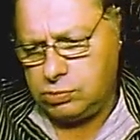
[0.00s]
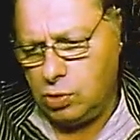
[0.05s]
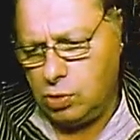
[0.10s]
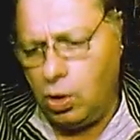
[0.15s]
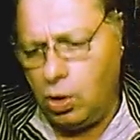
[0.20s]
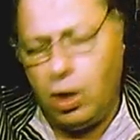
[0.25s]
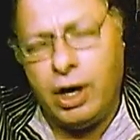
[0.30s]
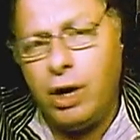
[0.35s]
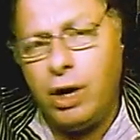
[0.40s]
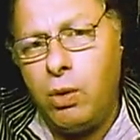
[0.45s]

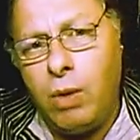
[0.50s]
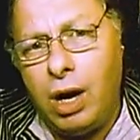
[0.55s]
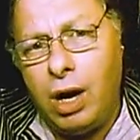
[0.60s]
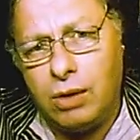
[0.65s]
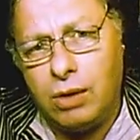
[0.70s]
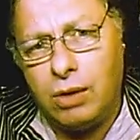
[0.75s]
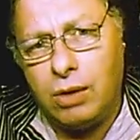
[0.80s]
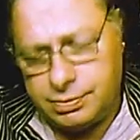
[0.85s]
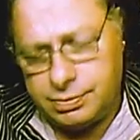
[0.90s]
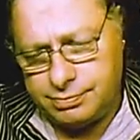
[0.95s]
or it
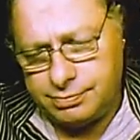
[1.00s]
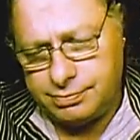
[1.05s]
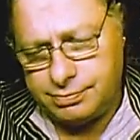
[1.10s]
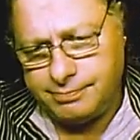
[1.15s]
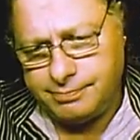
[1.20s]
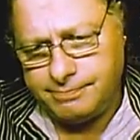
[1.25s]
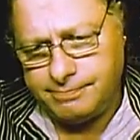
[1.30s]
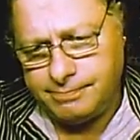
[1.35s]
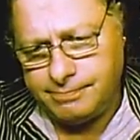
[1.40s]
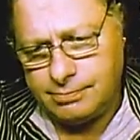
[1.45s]
won't.
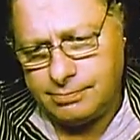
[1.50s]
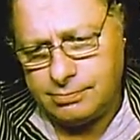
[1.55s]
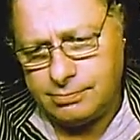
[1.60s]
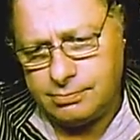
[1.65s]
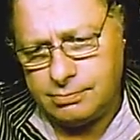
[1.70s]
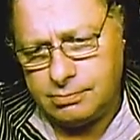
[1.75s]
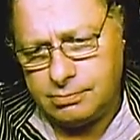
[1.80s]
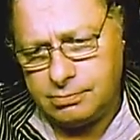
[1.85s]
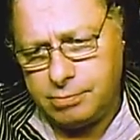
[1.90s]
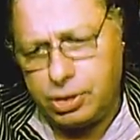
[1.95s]

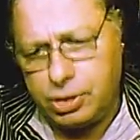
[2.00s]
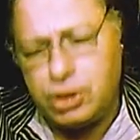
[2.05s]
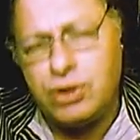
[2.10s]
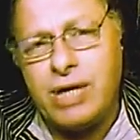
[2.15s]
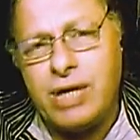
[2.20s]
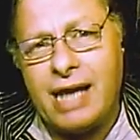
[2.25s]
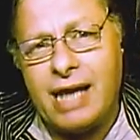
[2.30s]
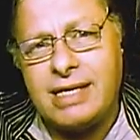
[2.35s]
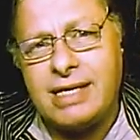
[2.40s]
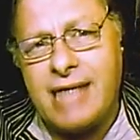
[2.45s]
But you
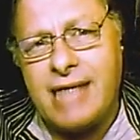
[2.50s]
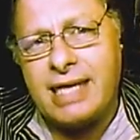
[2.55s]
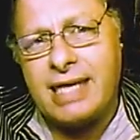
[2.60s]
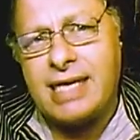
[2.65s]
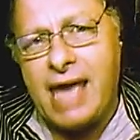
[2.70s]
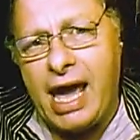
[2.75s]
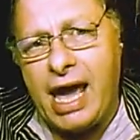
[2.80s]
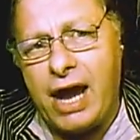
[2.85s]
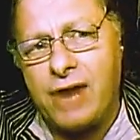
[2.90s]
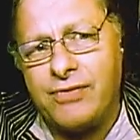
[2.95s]
got to take
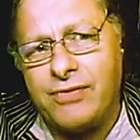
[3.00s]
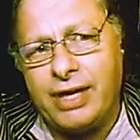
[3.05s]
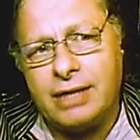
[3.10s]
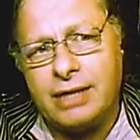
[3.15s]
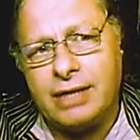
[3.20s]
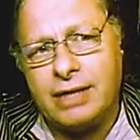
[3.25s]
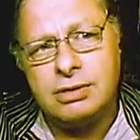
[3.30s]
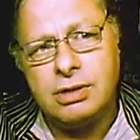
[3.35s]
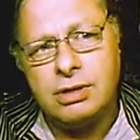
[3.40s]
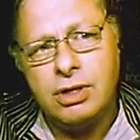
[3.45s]
care of it.
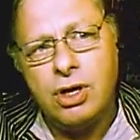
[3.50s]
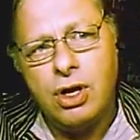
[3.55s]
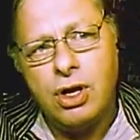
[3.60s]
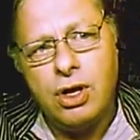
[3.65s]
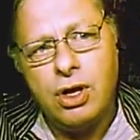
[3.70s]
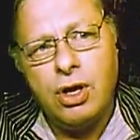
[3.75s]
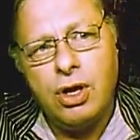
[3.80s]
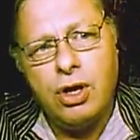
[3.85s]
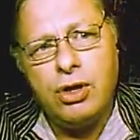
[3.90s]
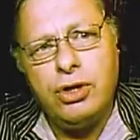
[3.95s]

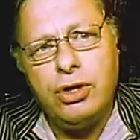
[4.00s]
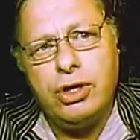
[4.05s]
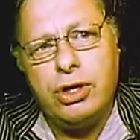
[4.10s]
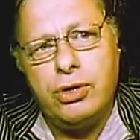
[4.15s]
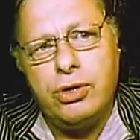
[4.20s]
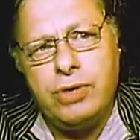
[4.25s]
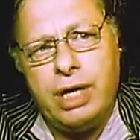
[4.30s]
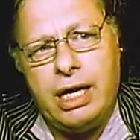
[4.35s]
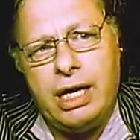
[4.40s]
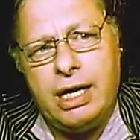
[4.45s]

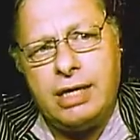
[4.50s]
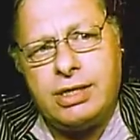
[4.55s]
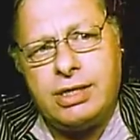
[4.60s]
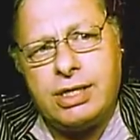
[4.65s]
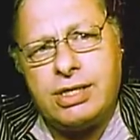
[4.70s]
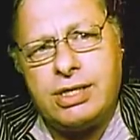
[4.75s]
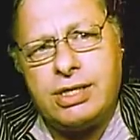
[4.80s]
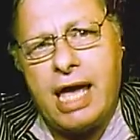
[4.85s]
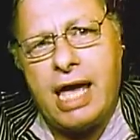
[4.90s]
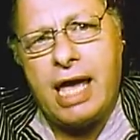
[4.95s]
You need to
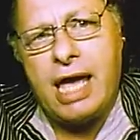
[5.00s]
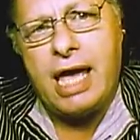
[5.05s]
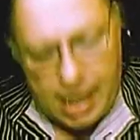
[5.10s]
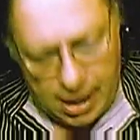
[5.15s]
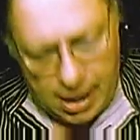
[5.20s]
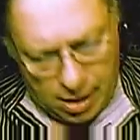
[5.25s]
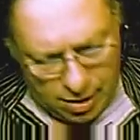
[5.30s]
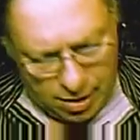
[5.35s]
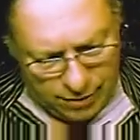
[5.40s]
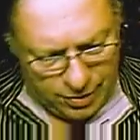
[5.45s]
take
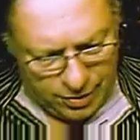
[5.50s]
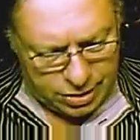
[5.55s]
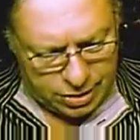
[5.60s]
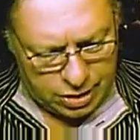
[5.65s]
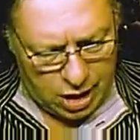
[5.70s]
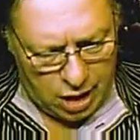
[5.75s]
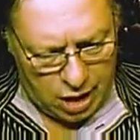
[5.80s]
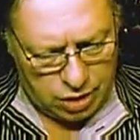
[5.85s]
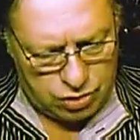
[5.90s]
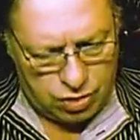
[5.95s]
care of this
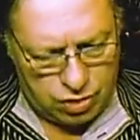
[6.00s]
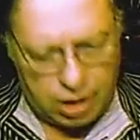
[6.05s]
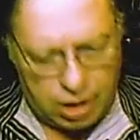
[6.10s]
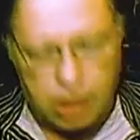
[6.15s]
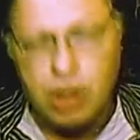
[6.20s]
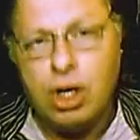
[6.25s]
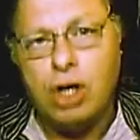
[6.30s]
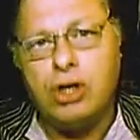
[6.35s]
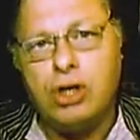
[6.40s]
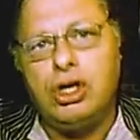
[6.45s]
country.
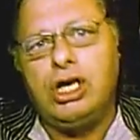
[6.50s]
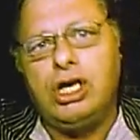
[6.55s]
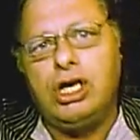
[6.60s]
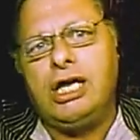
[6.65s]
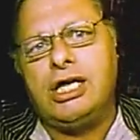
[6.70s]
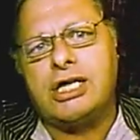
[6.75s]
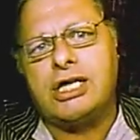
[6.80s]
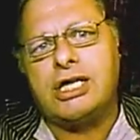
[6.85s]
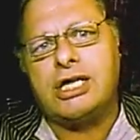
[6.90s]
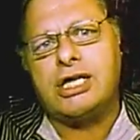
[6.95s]
You
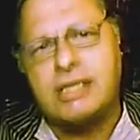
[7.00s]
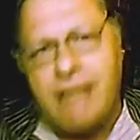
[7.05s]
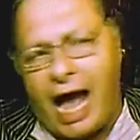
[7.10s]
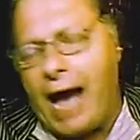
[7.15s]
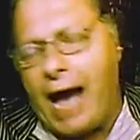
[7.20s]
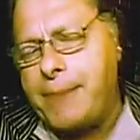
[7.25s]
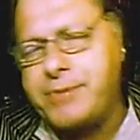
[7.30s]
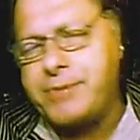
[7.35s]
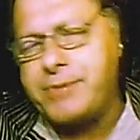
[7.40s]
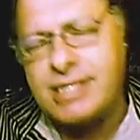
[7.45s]
need to
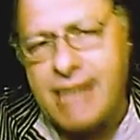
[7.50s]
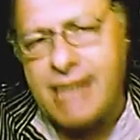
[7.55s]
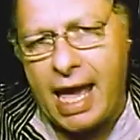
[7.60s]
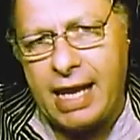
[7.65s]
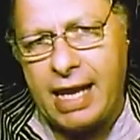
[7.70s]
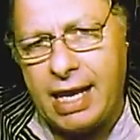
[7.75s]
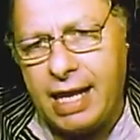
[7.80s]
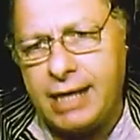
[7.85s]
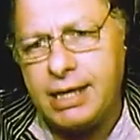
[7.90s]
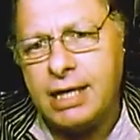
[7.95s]
stop
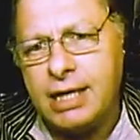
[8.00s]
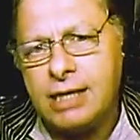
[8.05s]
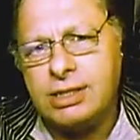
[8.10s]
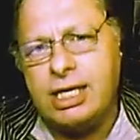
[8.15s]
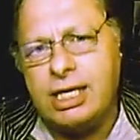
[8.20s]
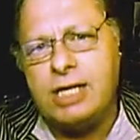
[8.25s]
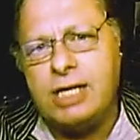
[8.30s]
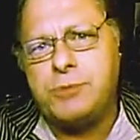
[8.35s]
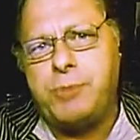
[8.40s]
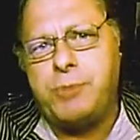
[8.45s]
sending
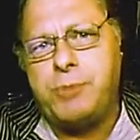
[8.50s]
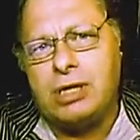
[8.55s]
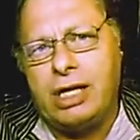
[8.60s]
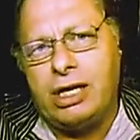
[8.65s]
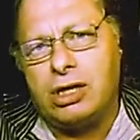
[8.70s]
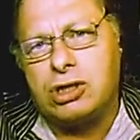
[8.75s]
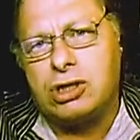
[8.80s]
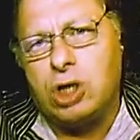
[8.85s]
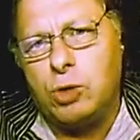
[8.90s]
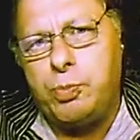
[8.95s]
these
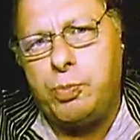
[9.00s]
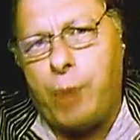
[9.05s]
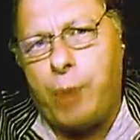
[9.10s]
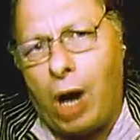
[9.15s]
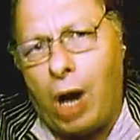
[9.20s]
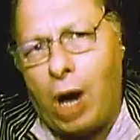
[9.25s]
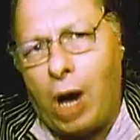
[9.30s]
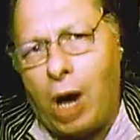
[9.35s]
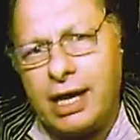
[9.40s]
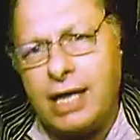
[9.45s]
political
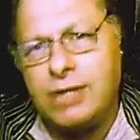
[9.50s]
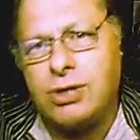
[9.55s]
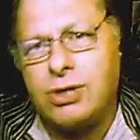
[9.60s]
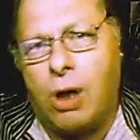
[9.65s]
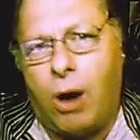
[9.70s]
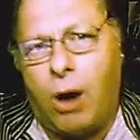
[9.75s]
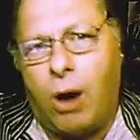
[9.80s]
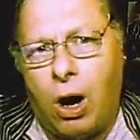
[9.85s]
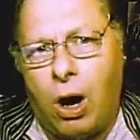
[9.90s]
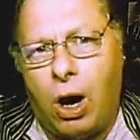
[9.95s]
parties
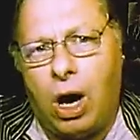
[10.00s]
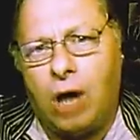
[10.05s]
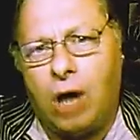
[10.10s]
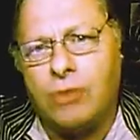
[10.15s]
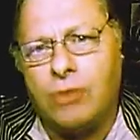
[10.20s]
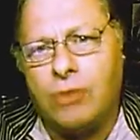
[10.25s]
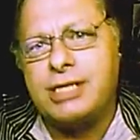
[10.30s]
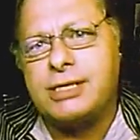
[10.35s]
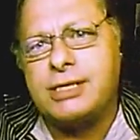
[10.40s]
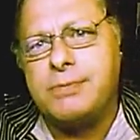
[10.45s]
all
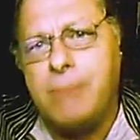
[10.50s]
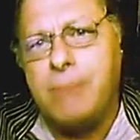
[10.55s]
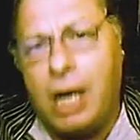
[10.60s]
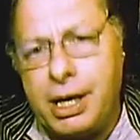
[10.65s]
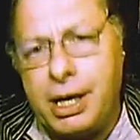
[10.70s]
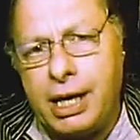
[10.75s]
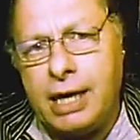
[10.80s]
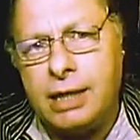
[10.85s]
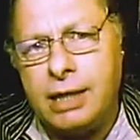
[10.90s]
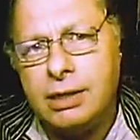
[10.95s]
this
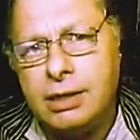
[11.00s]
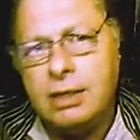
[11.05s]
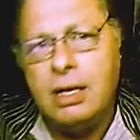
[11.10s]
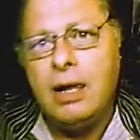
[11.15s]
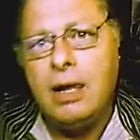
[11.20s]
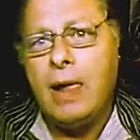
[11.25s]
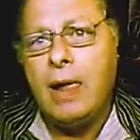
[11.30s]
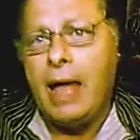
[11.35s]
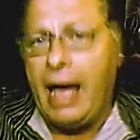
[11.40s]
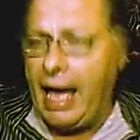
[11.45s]
money.
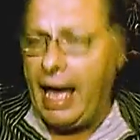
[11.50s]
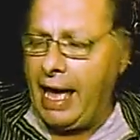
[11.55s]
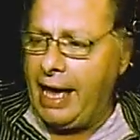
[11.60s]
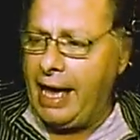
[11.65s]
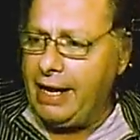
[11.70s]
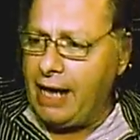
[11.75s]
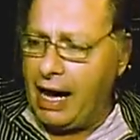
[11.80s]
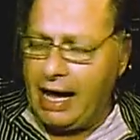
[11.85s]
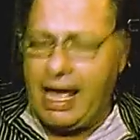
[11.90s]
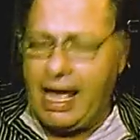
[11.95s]

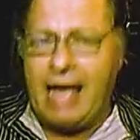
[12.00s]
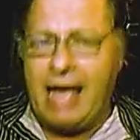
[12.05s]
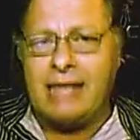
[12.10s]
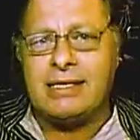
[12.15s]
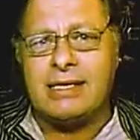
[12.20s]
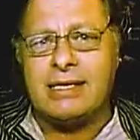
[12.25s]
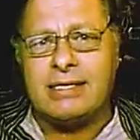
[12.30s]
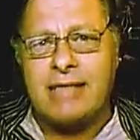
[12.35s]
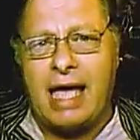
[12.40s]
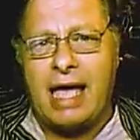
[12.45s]
And I hate
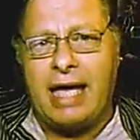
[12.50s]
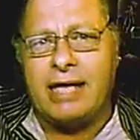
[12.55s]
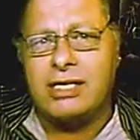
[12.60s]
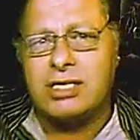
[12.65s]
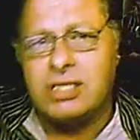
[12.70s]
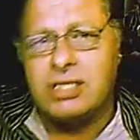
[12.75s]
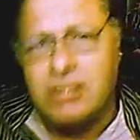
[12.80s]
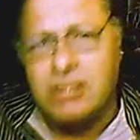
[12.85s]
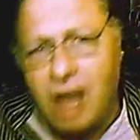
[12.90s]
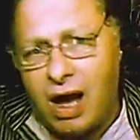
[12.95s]
to say it,
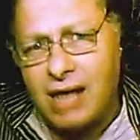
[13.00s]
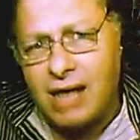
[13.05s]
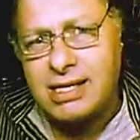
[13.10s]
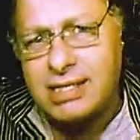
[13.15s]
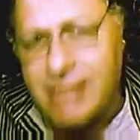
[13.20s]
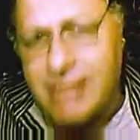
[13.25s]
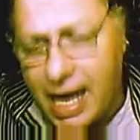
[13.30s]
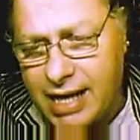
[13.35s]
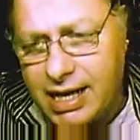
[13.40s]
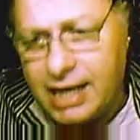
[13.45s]
start
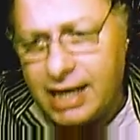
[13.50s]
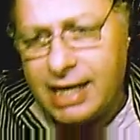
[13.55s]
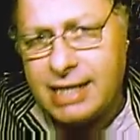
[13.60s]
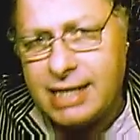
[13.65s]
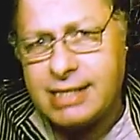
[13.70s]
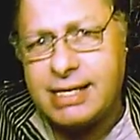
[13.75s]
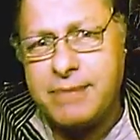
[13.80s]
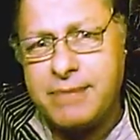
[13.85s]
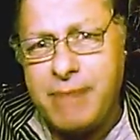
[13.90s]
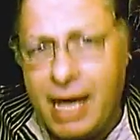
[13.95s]
sending
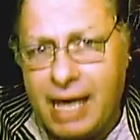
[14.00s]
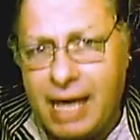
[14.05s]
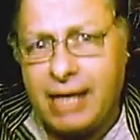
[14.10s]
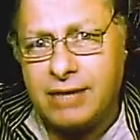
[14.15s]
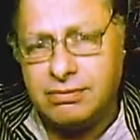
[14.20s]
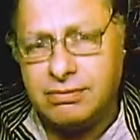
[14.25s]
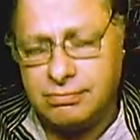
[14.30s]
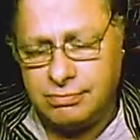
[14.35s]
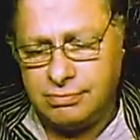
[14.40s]
it to me.